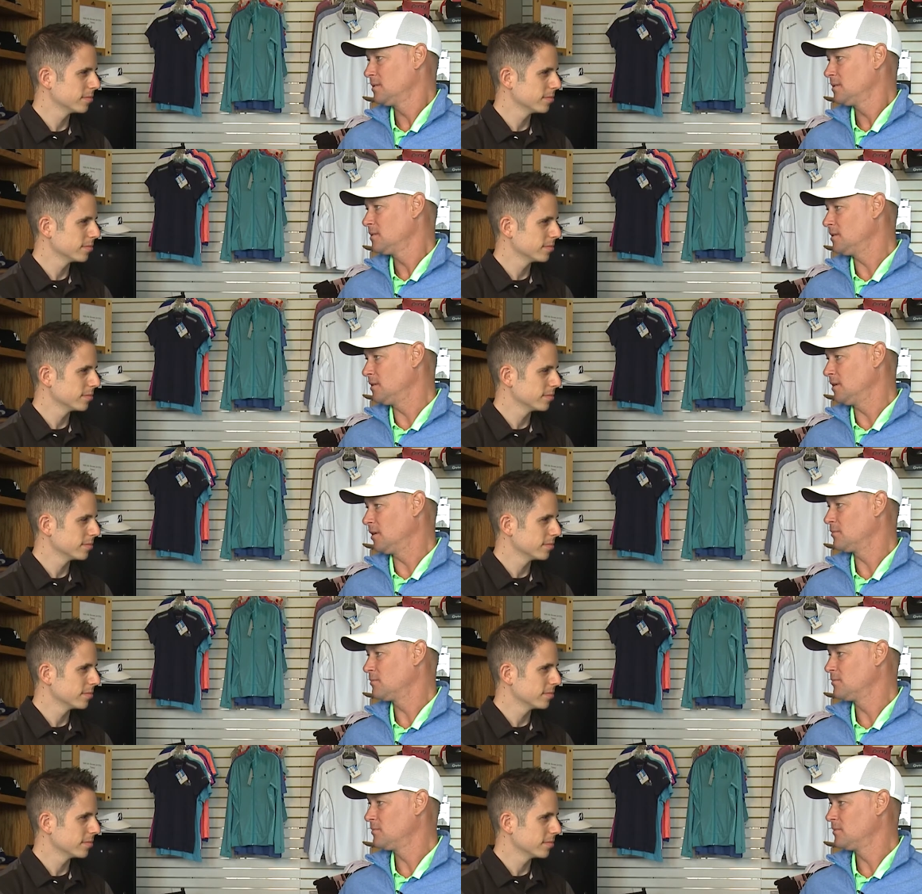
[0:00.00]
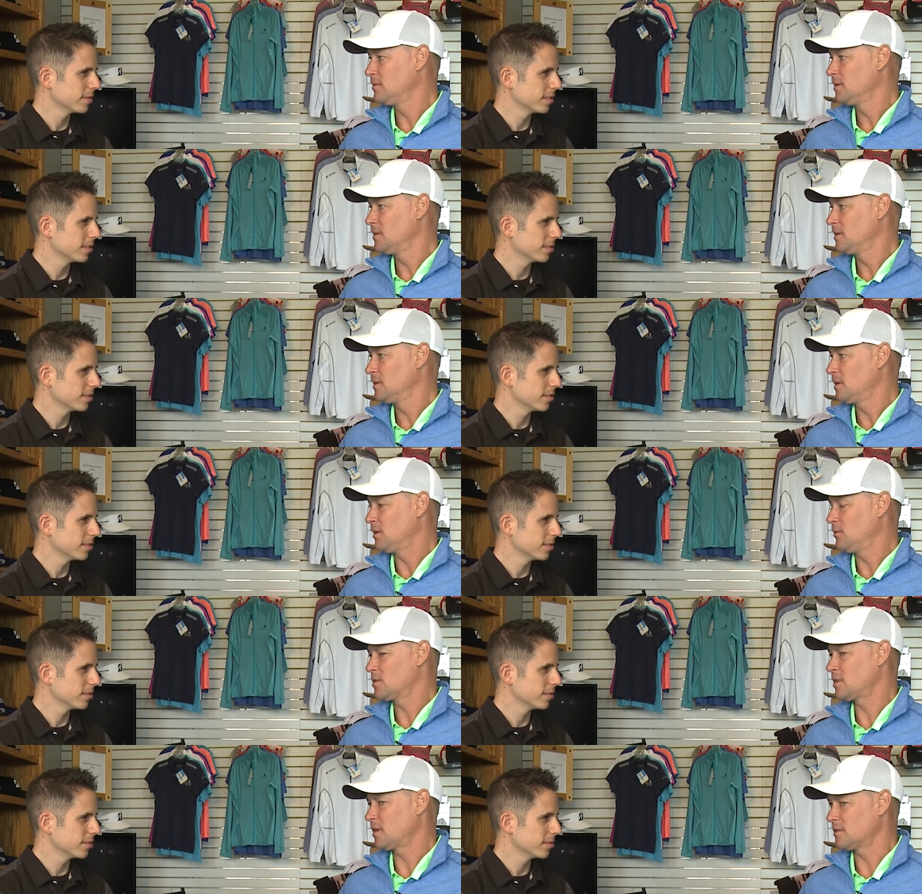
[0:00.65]
Speaker 1: you know
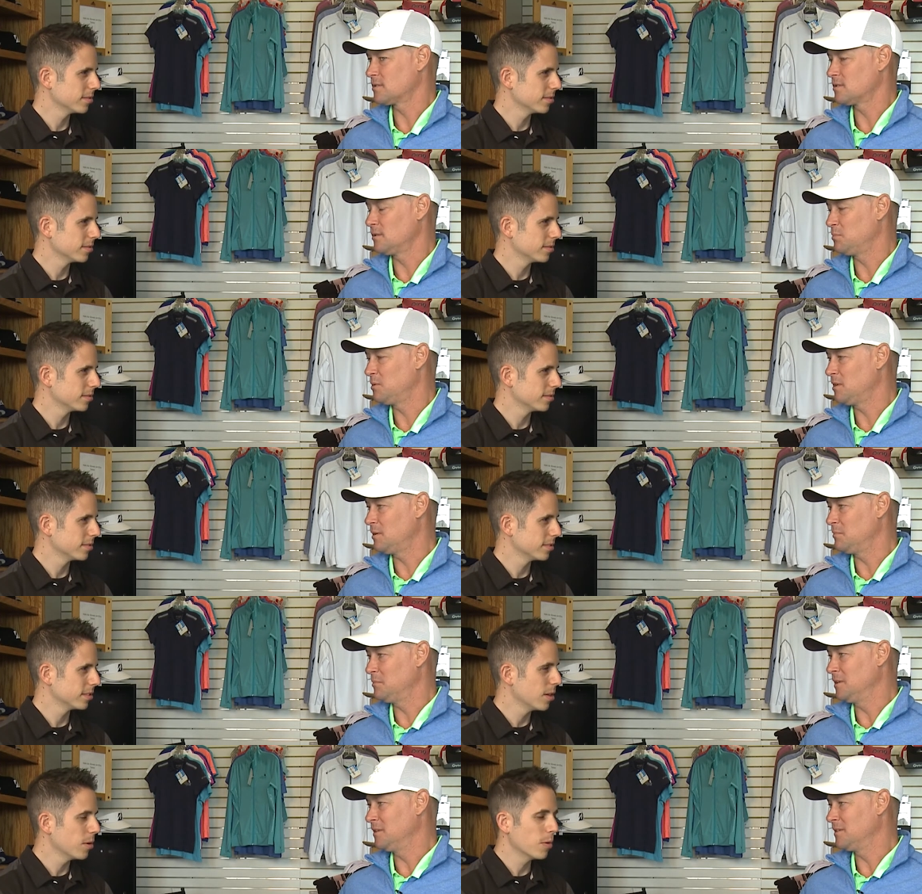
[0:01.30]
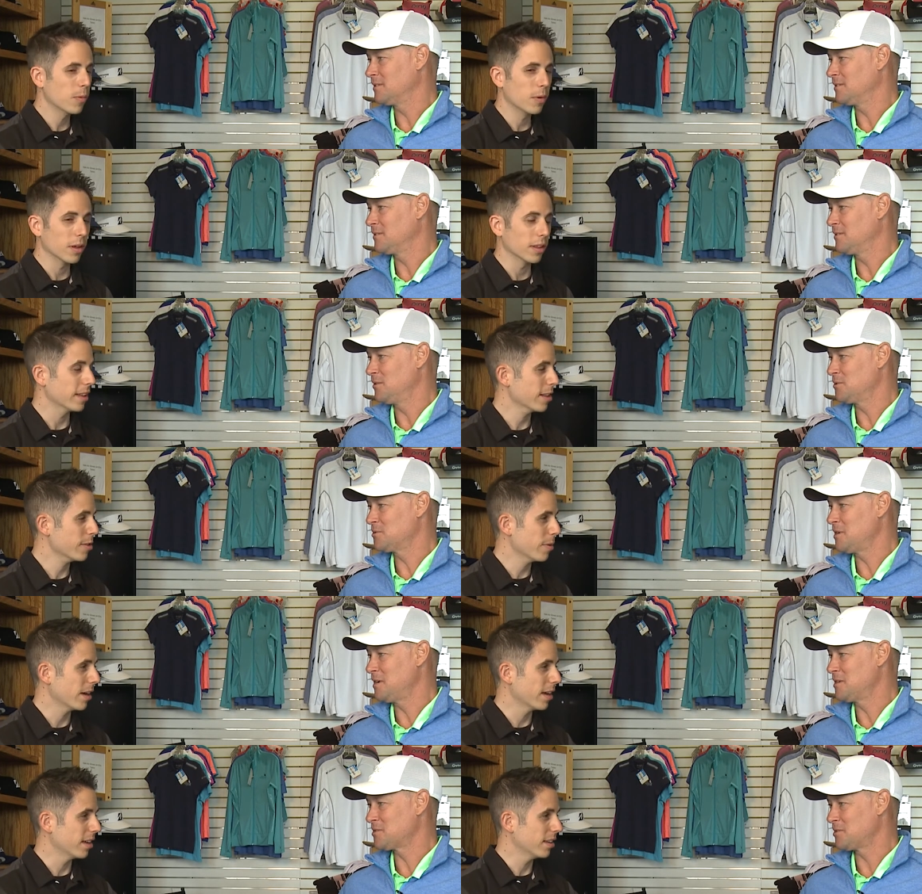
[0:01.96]
I wish I could still punt, but well, those
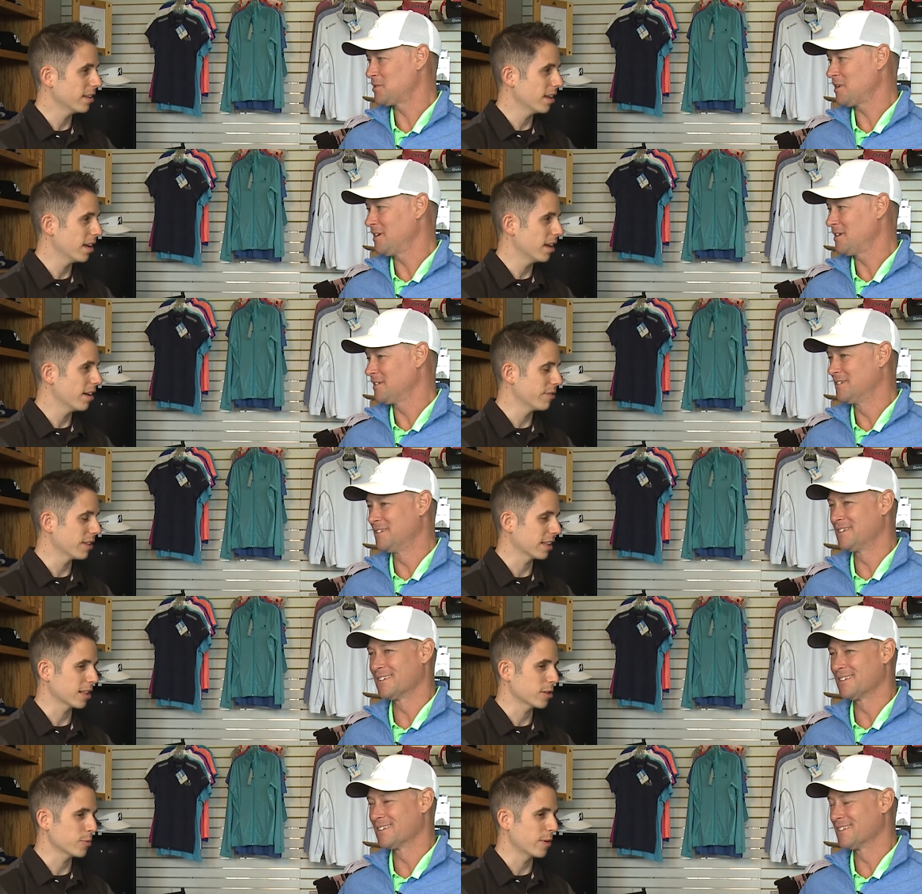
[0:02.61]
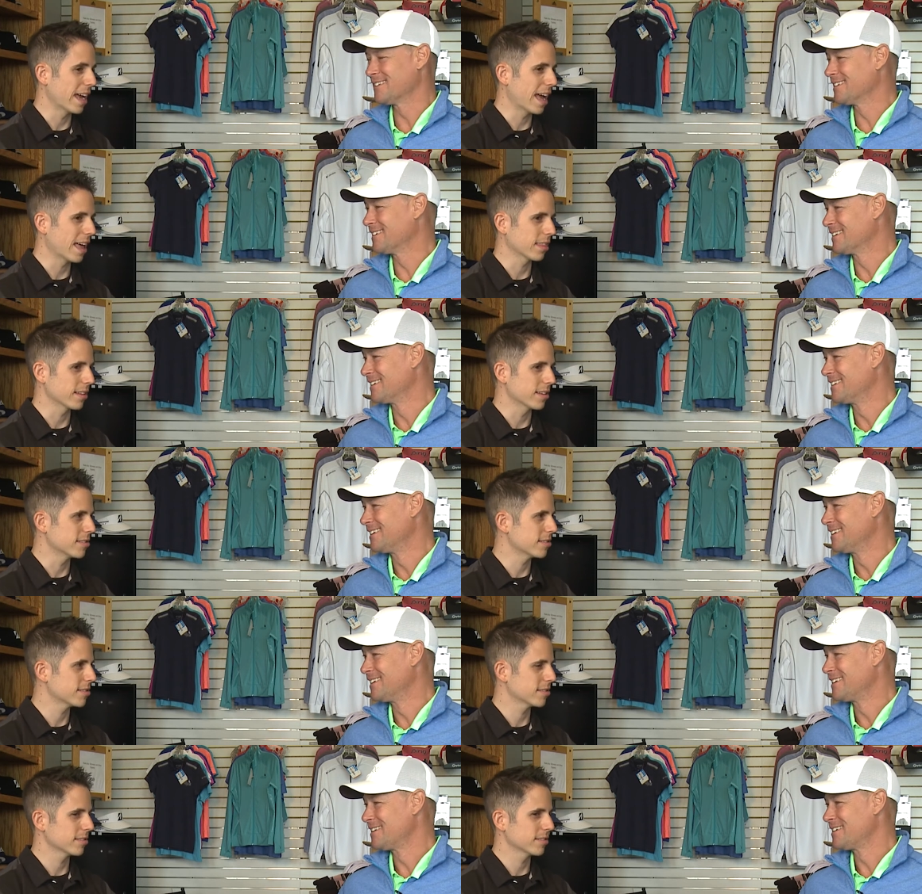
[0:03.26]
days why, are done. I feel
Speaker 2: like that's why athletes